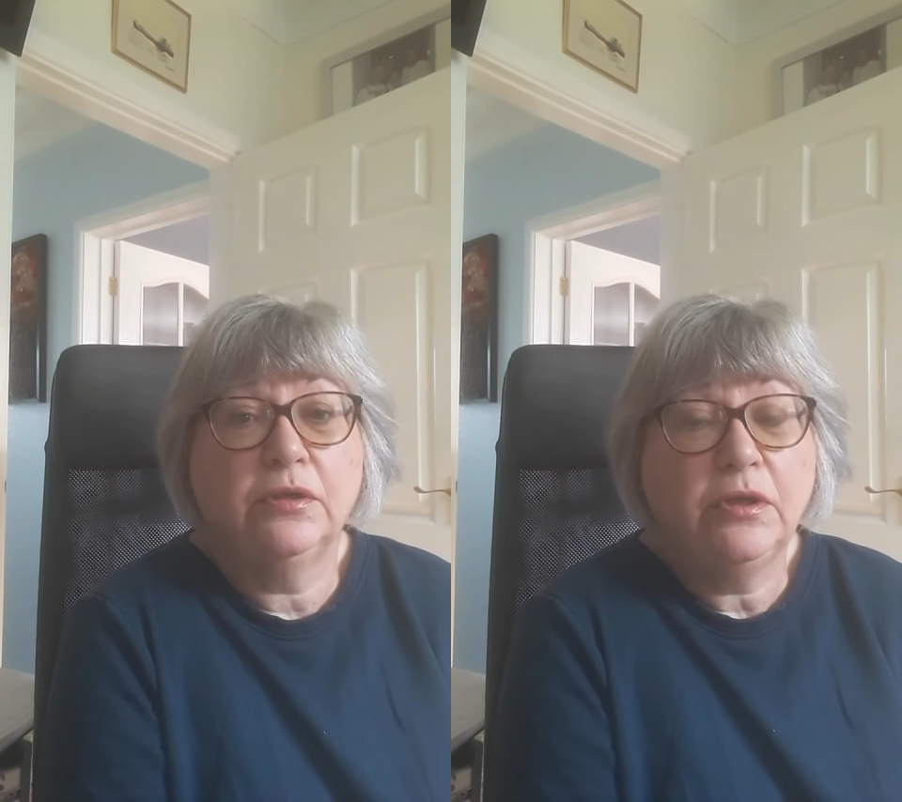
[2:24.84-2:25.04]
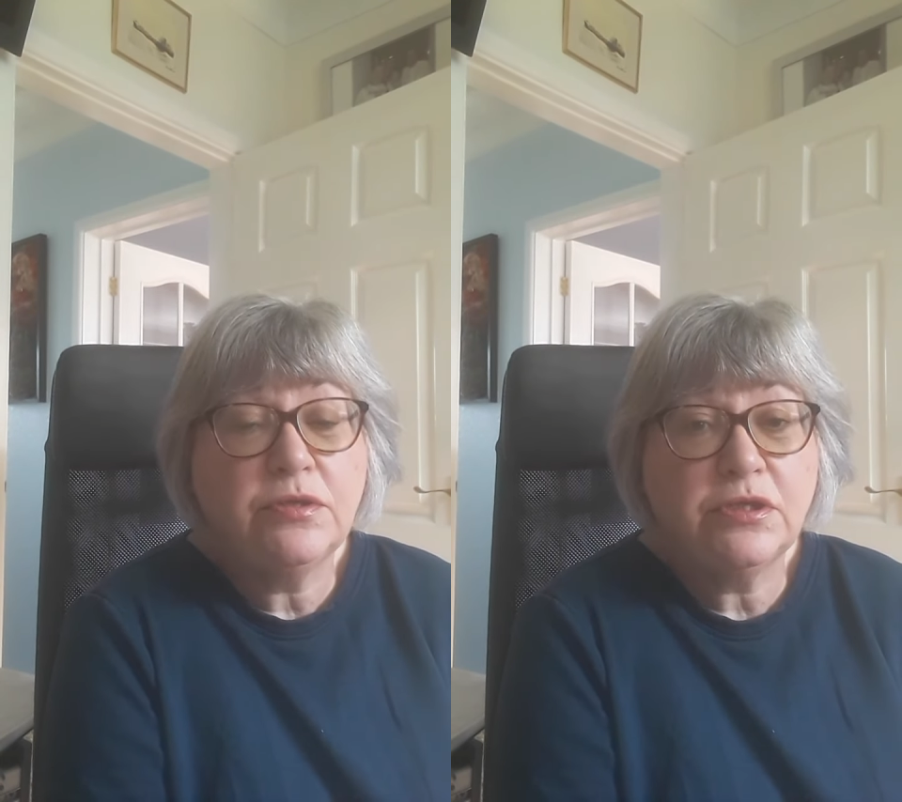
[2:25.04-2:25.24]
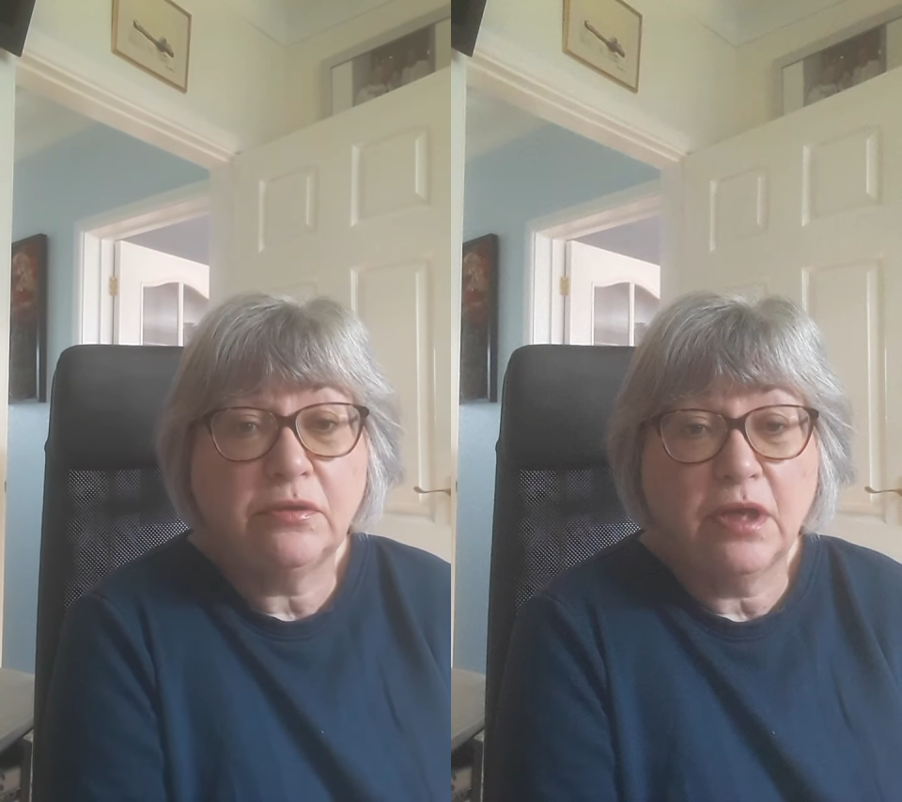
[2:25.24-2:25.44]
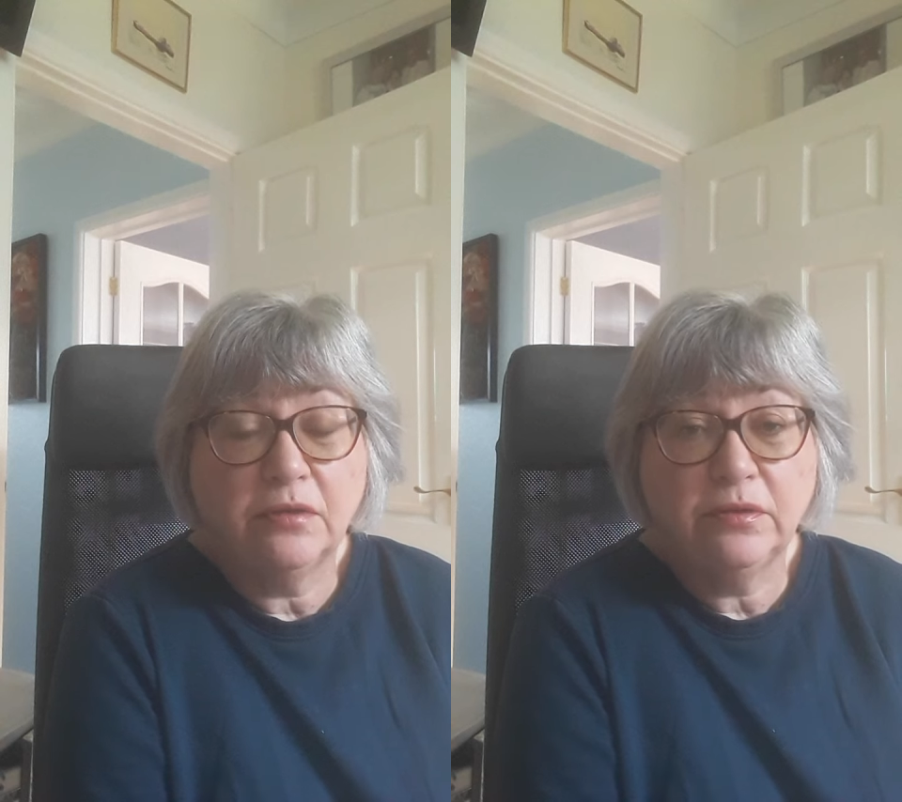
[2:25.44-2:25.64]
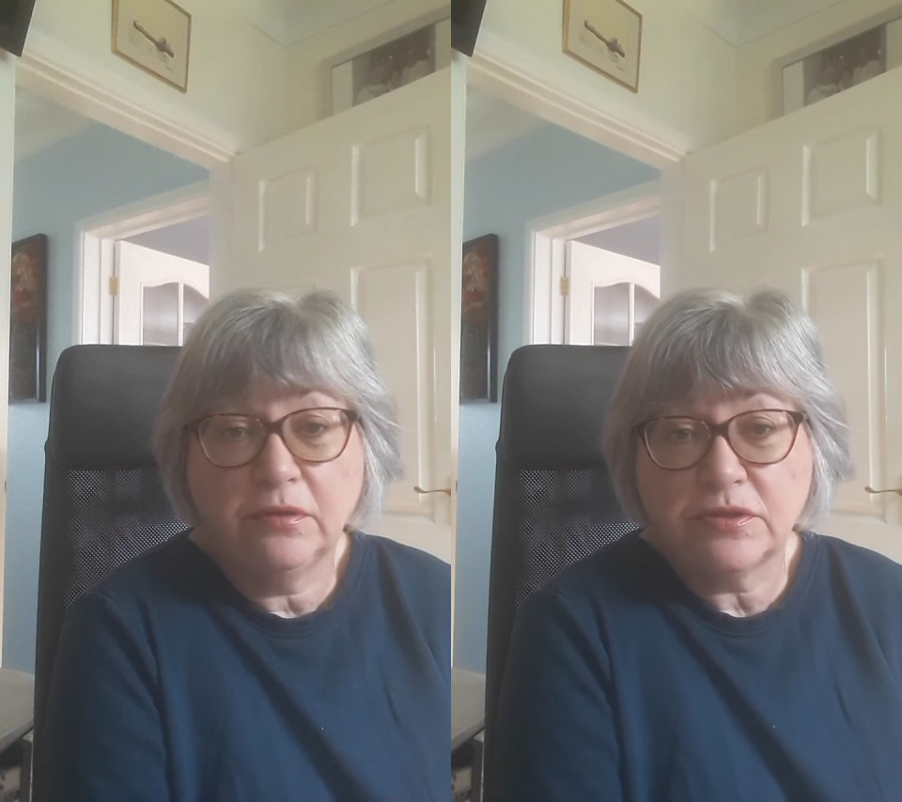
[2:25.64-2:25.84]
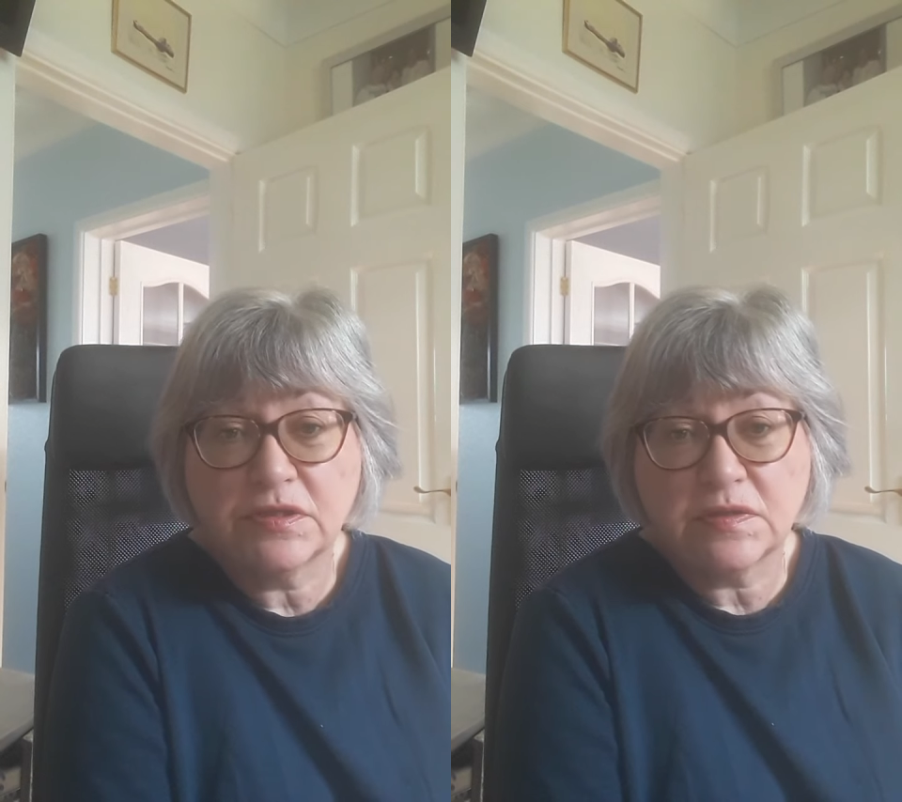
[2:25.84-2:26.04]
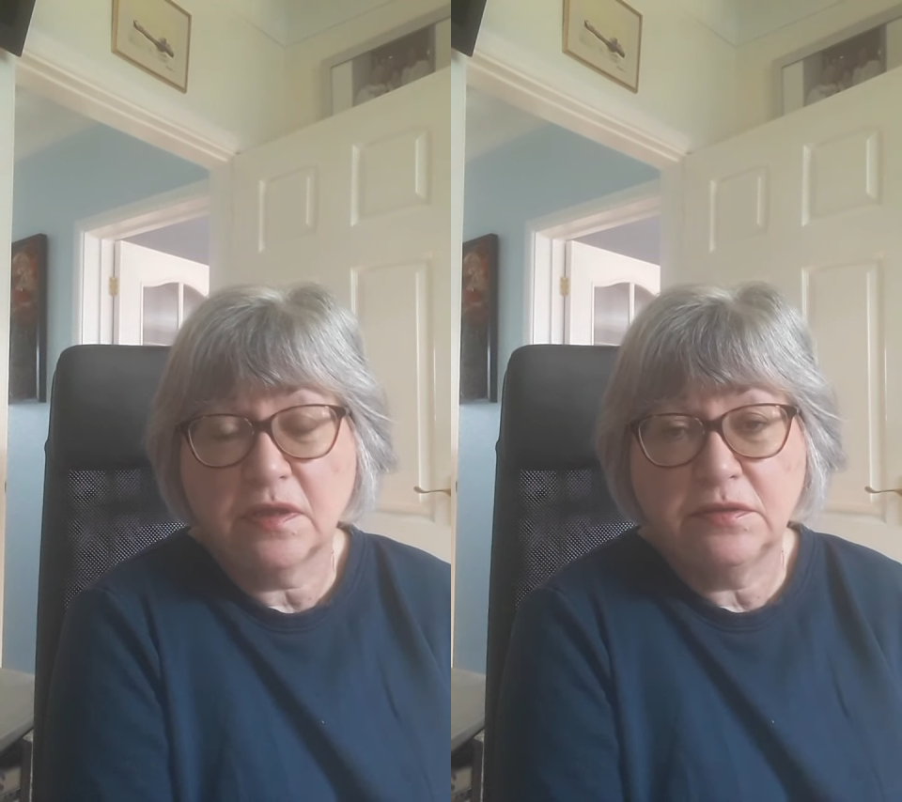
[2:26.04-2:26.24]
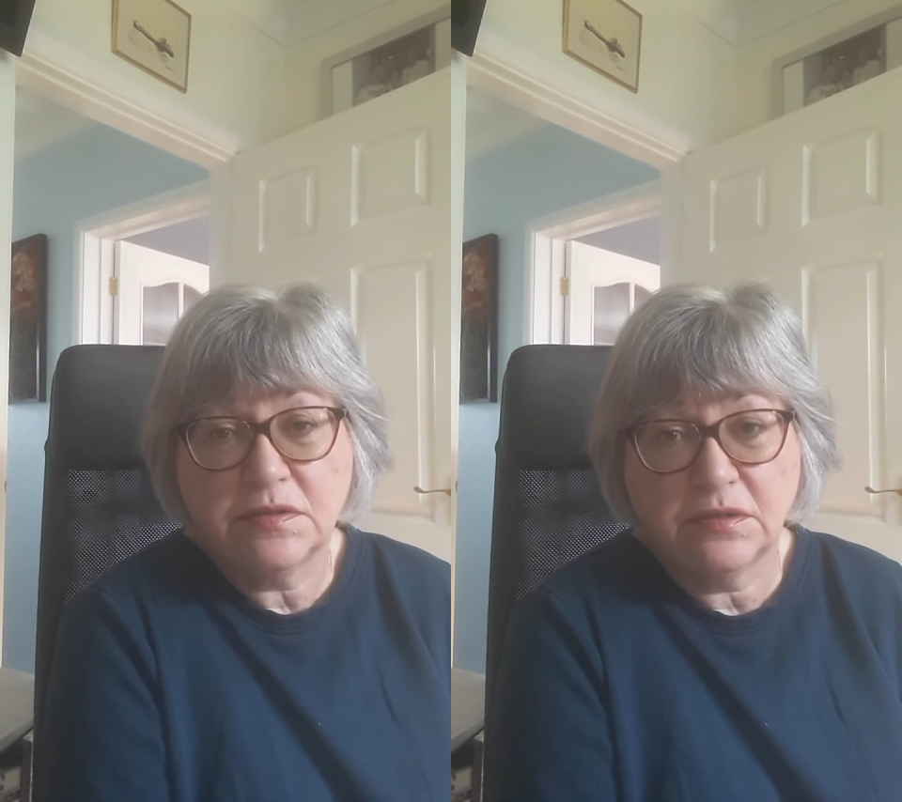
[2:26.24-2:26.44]
Who do you know who'd just
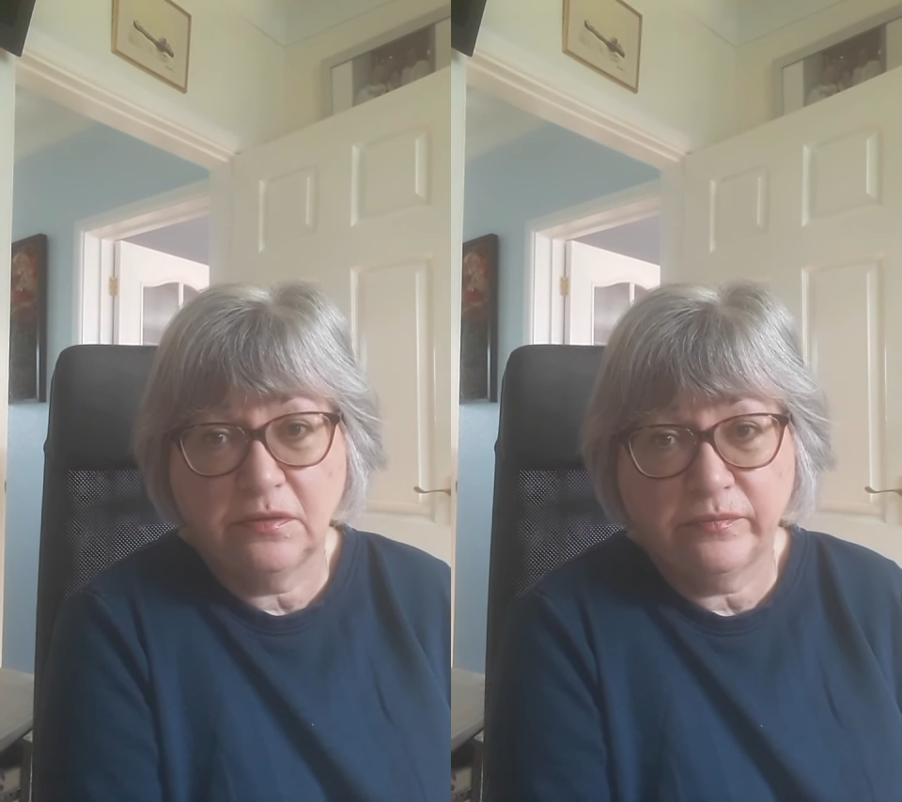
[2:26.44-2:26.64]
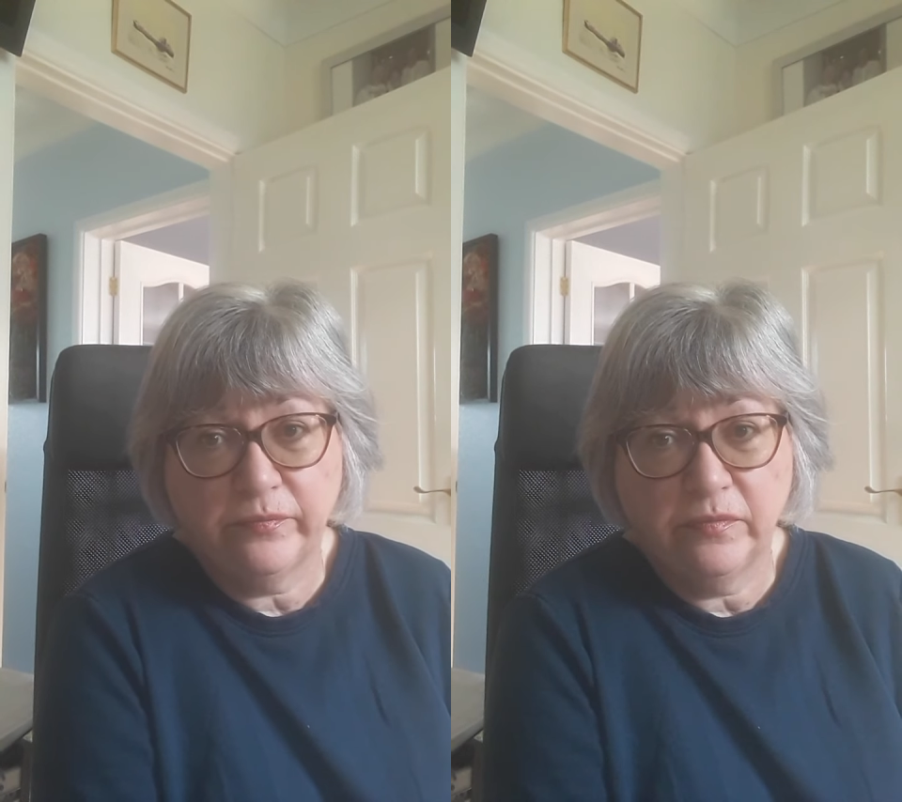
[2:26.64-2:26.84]
like to